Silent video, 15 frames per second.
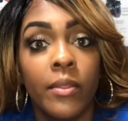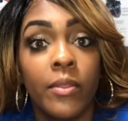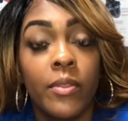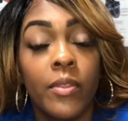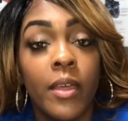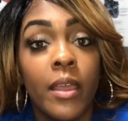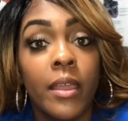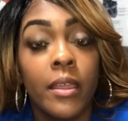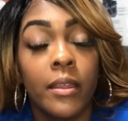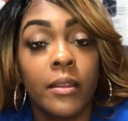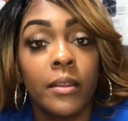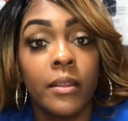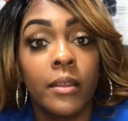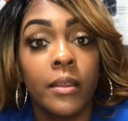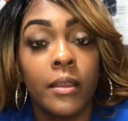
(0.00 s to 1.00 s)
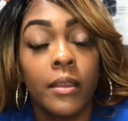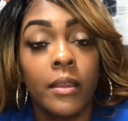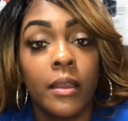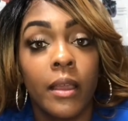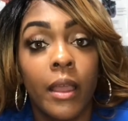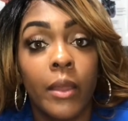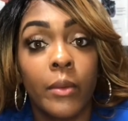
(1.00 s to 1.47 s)
Then
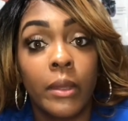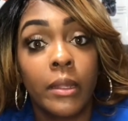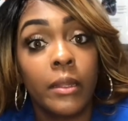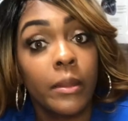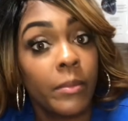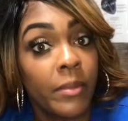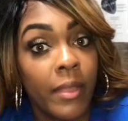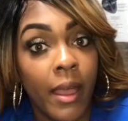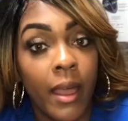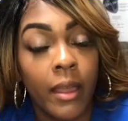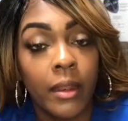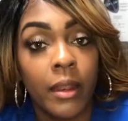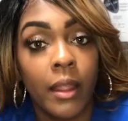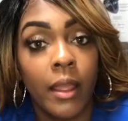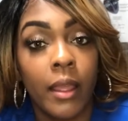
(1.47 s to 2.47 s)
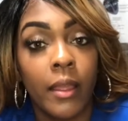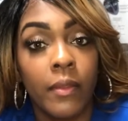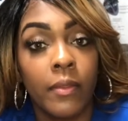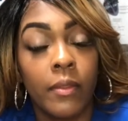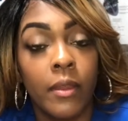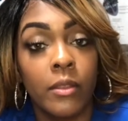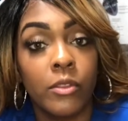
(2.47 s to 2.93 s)
I would clip that and
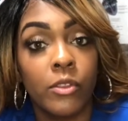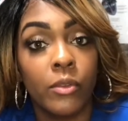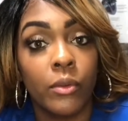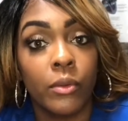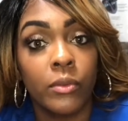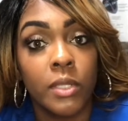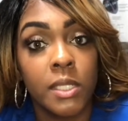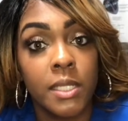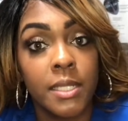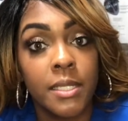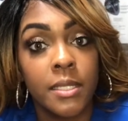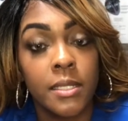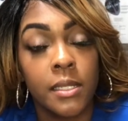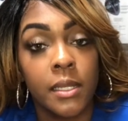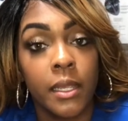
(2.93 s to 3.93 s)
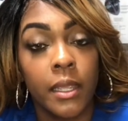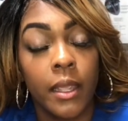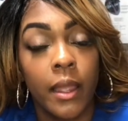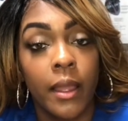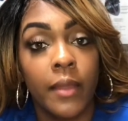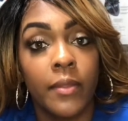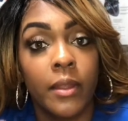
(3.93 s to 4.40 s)
then scroll to systole
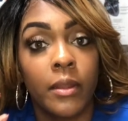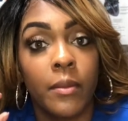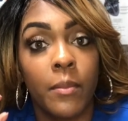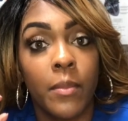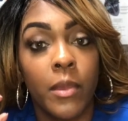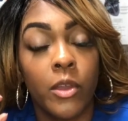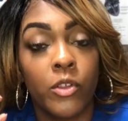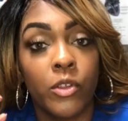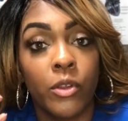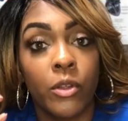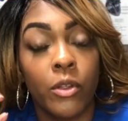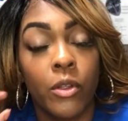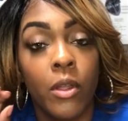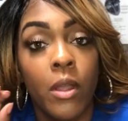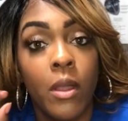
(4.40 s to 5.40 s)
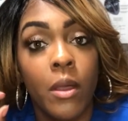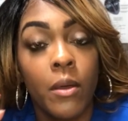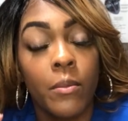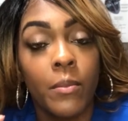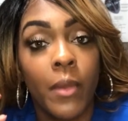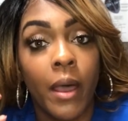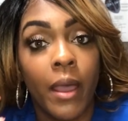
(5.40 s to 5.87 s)
and then measure
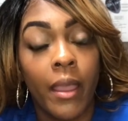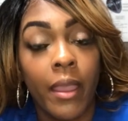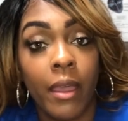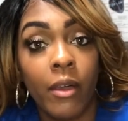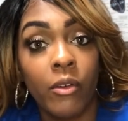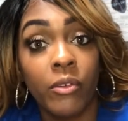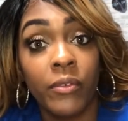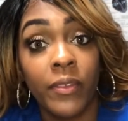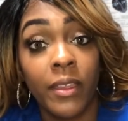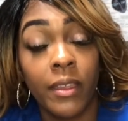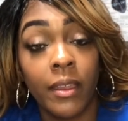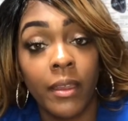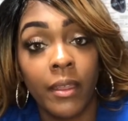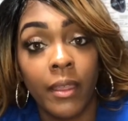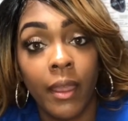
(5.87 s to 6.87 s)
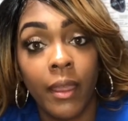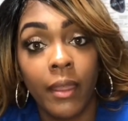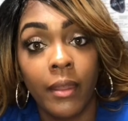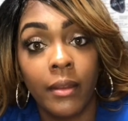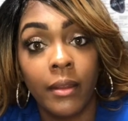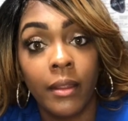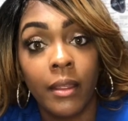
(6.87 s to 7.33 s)
my LV
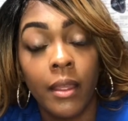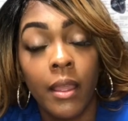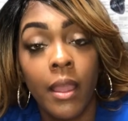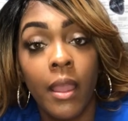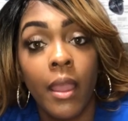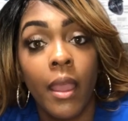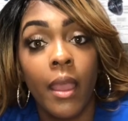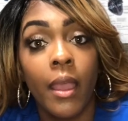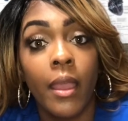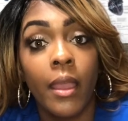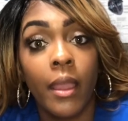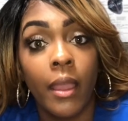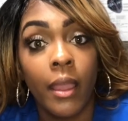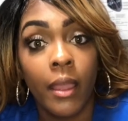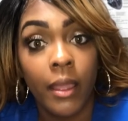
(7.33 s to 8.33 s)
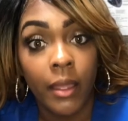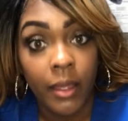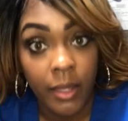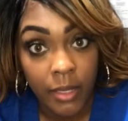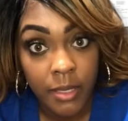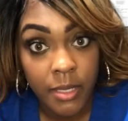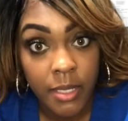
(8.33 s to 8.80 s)
again
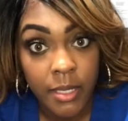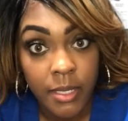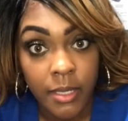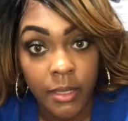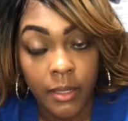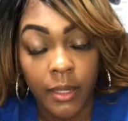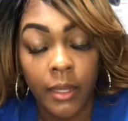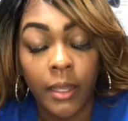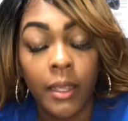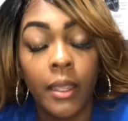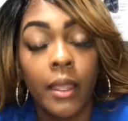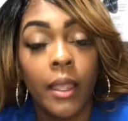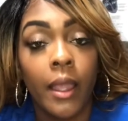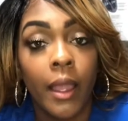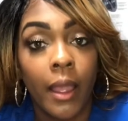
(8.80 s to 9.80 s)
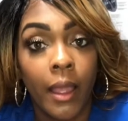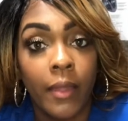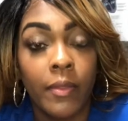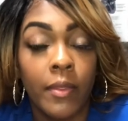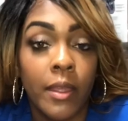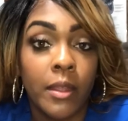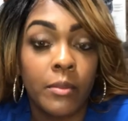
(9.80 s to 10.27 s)
in systole, and
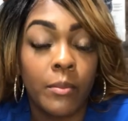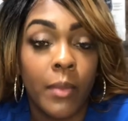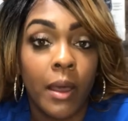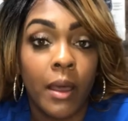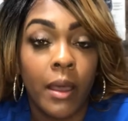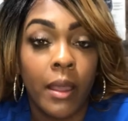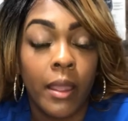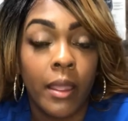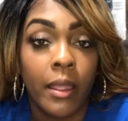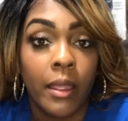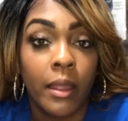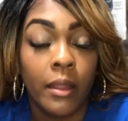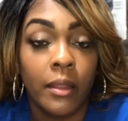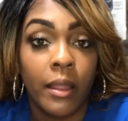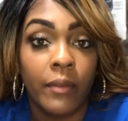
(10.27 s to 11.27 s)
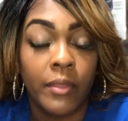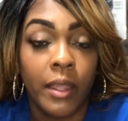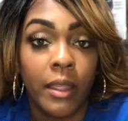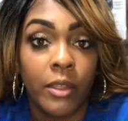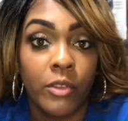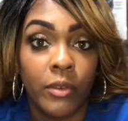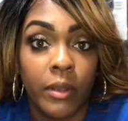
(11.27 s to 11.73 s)
then my left
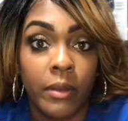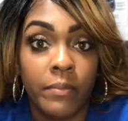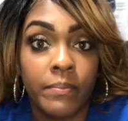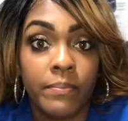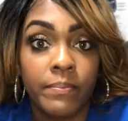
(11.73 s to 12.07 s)
atrium.